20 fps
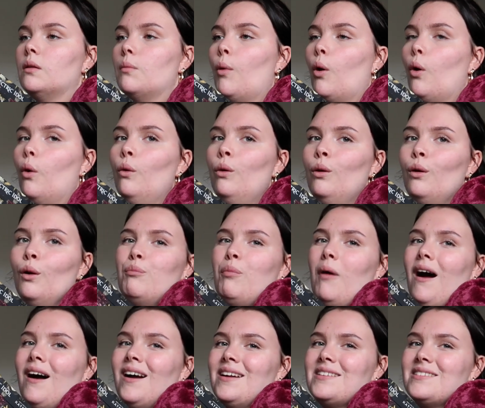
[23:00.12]
them all,
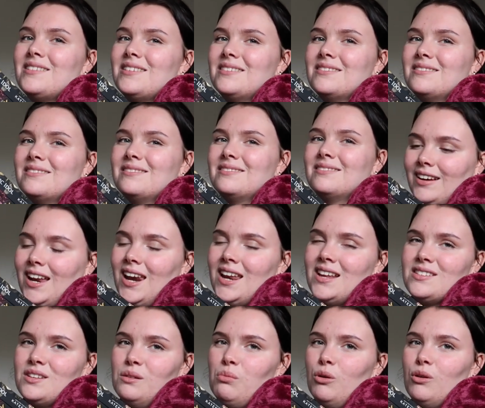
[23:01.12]
but at
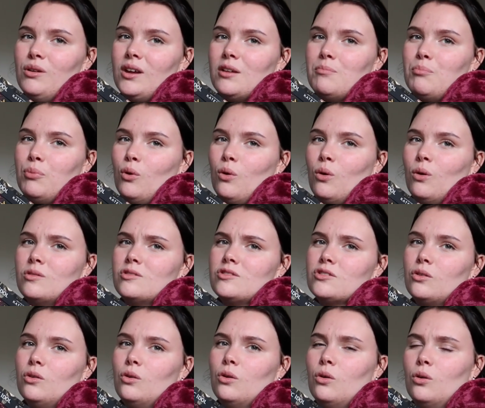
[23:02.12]
least I won't get bored
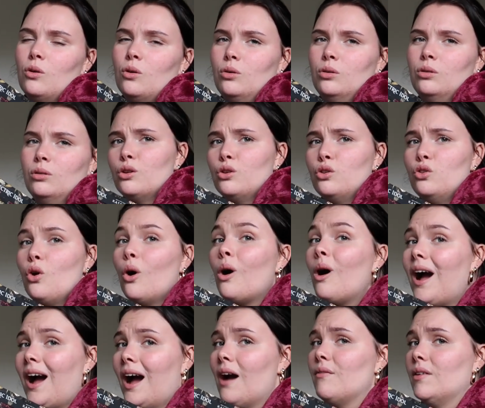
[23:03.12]
or not
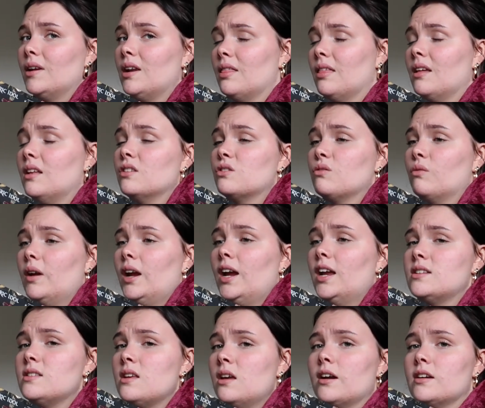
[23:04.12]
have anything to
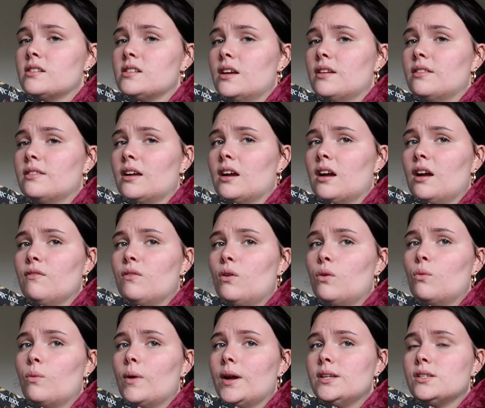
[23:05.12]
read, because I think I've
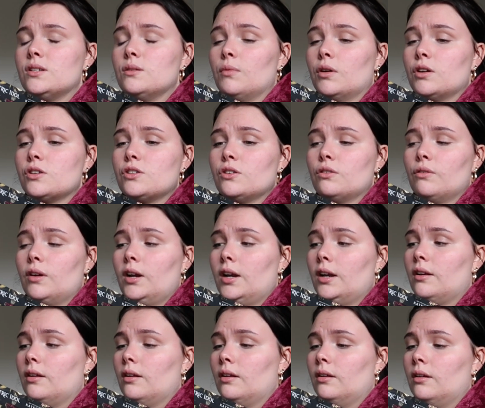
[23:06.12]
got way too much to read.
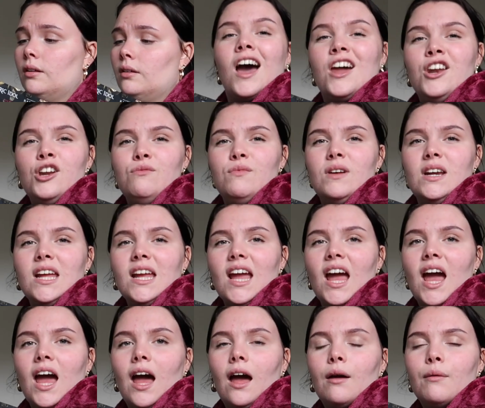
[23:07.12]
I don't really
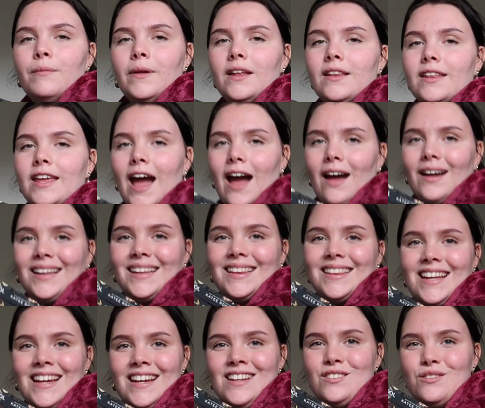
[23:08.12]
care. But yeah,
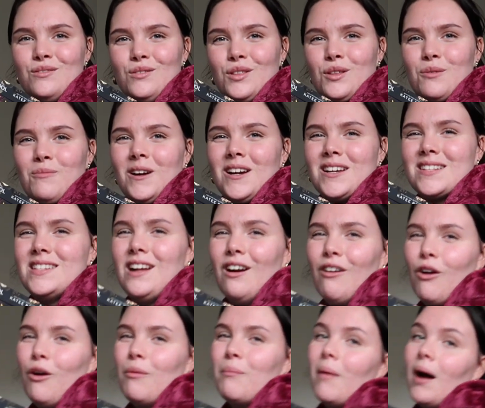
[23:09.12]
these are all the books that
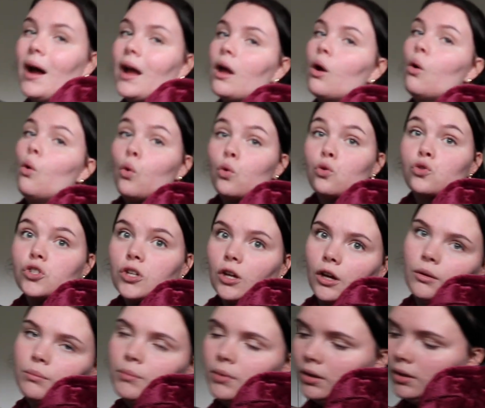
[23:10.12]
are on my
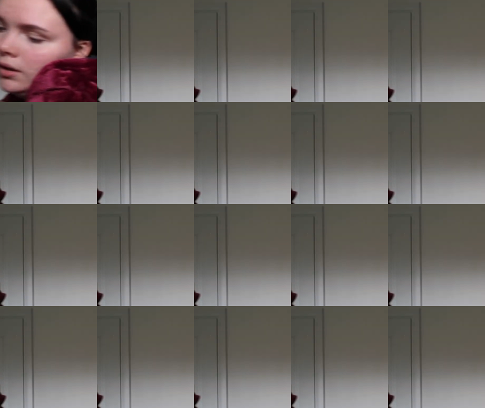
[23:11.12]
autumn